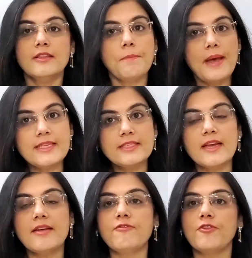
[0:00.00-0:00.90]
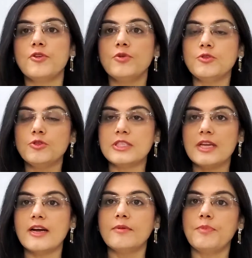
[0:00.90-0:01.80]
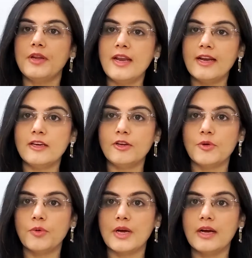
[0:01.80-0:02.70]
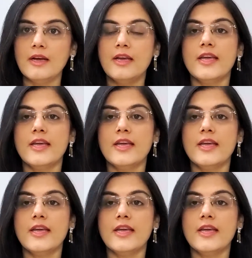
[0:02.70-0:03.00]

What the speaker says: The best time for you to start prenatal yoga